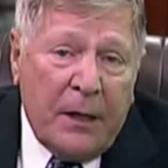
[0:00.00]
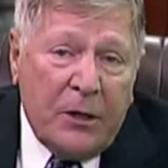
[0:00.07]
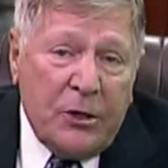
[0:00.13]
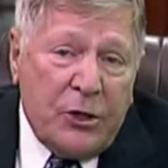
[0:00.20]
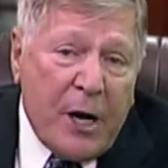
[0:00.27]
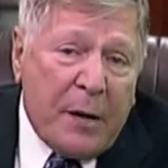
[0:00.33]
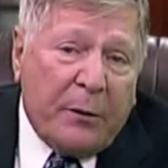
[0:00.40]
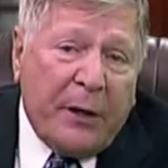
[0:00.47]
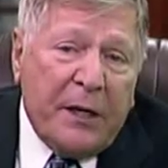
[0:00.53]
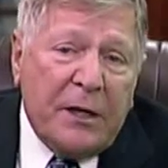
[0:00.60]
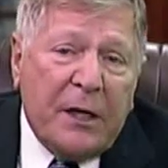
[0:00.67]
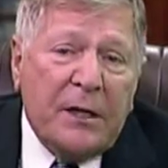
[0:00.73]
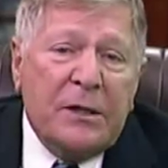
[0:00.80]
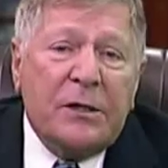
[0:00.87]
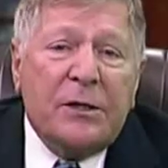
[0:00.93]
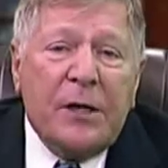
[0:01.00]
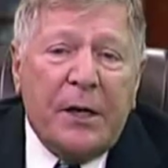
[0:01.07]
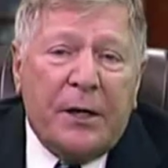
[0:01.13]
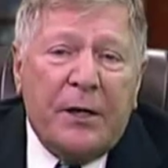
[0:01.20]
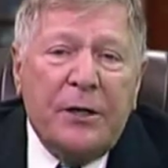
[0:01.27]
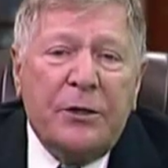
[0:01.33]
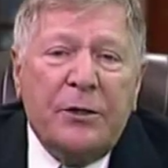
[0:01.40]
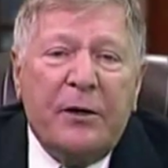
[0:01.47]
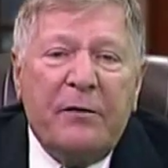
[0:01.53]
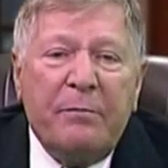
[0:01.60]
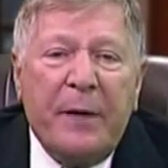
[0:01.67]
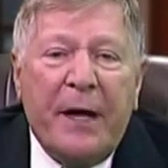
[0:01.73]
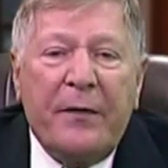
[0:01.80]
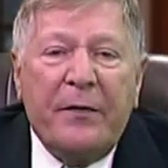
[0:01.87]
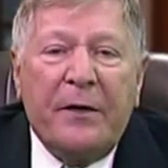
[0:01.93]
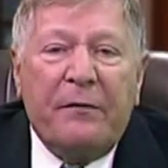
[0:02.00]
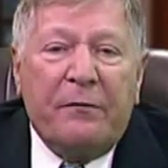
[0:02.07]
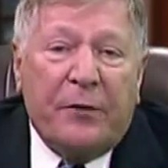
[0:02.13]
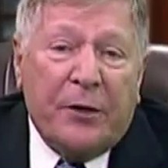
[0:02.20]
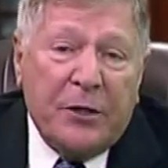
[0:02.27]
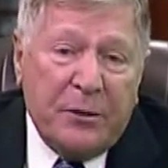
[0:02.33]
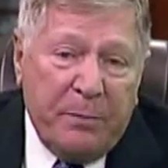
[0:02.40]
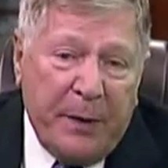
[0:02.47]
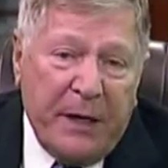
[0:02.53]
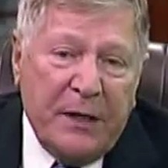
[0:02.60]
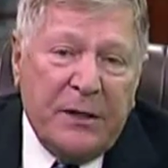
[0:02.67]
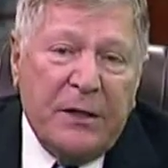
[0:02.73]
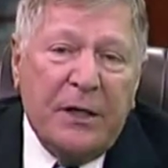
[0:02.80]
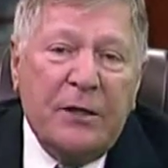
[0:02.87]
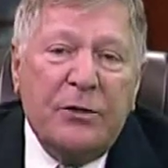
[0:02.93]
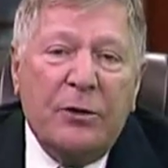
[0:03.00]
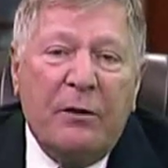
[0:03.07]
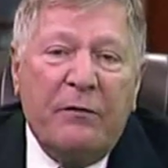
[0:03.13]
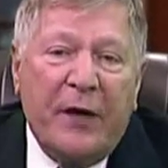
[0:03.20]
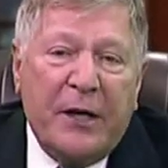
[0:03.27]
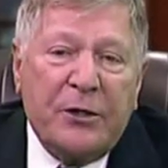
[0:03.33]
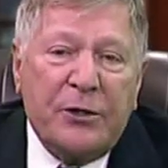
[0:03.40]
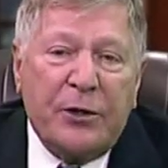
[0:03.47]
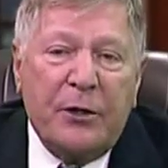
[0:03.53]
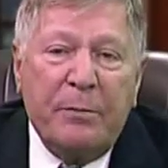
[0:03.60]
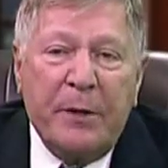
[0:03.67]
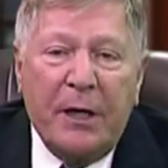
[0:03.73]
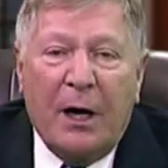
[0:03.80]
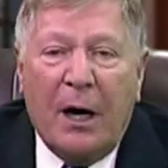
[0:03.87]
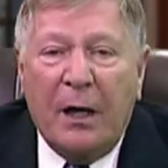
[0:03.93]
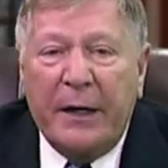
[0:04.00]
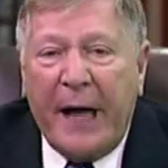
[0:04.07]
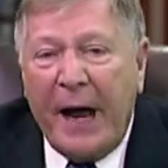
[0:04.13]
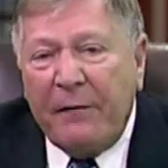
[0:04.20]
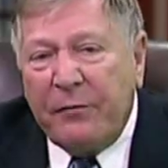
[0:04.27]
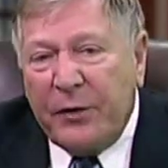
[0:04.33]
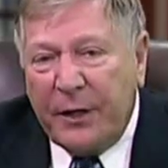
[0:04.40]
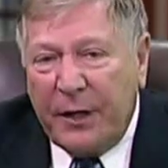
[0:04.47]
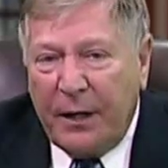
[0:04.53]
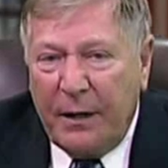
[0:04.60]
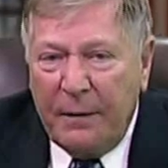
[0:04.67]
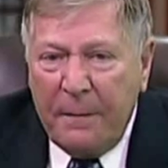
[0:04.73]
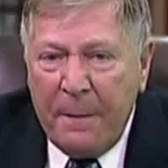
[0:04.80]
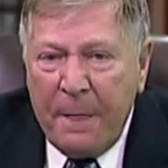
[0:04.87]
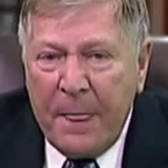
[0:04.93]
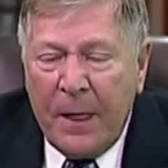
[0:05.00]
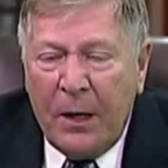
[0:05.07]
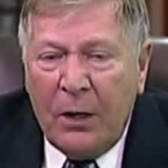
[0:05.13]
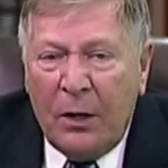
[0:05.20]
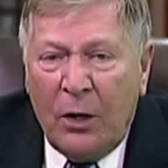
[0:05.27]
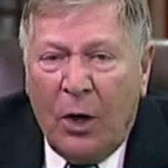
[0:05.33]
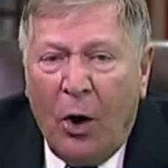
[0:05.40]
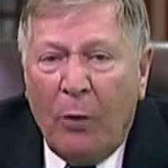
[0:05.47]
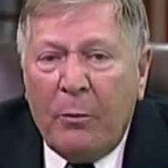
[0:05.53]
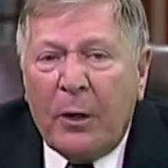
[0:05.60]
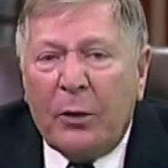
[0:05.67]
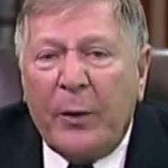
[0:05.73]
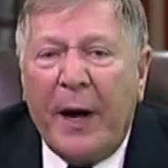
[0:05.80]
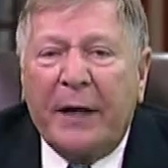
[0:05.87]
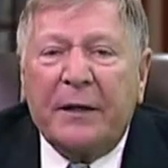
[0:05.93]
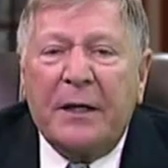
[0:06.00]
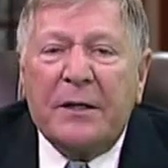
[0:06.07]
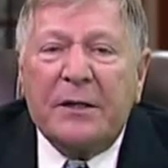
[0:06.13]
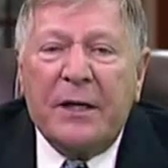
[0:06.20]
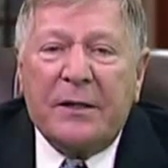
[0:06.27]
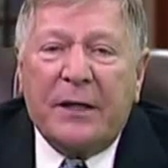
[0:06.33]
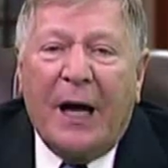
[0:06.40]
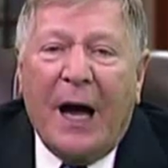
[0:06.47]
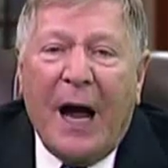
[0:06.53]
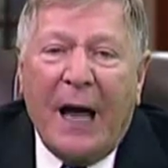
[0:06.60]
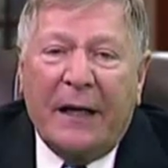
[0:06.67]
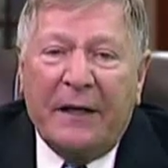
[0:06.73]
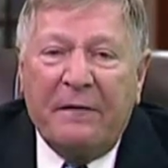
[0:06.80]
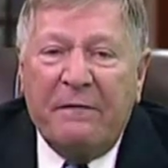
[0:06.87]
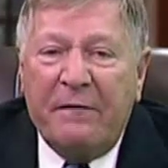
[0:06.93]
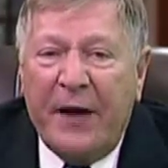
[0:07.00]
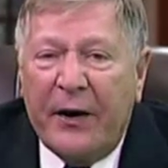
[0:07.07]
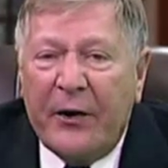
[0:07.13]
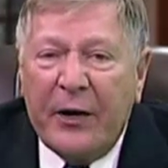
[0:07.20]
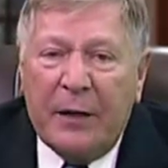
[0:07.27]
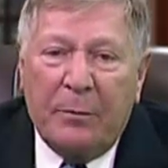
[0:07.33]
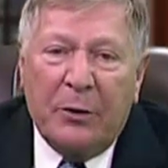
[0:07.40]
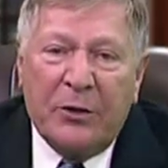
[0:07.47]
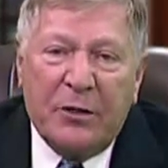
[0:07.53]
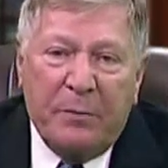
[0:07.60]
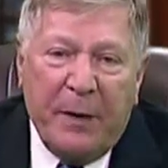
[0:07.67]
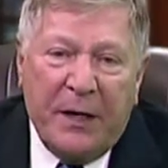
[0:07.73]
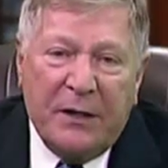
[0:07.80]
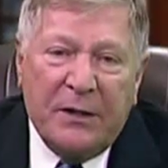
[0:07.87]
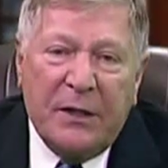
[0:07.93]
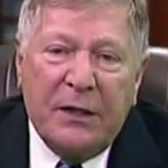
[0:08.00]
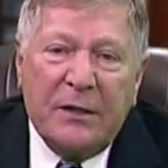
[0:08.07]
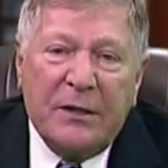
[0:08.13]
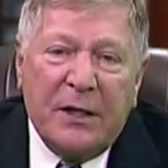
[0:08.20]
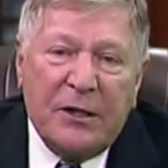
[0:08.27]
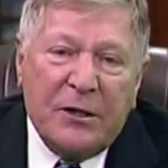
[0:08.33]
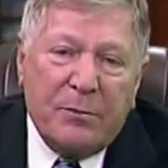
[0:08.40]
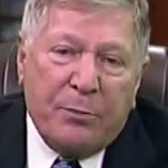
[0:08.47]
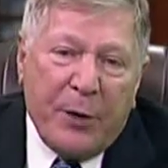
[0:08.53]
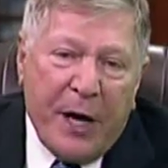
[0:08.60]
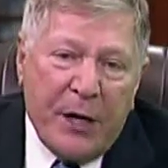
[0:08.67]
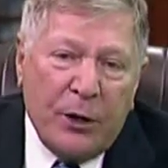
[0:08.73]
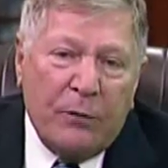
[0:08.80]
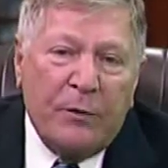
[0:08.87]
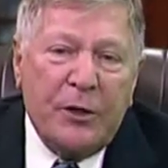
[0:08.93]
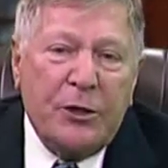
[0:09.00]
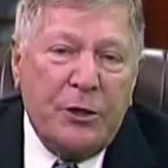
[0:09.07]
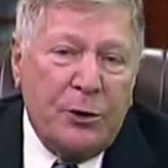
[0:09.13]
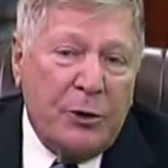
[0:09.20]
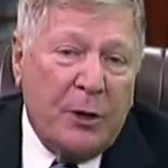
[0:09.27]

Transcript: Generally considered to have been the first species to have ventured beyond Africa, Homo erectus is a highly variable species that spread over 2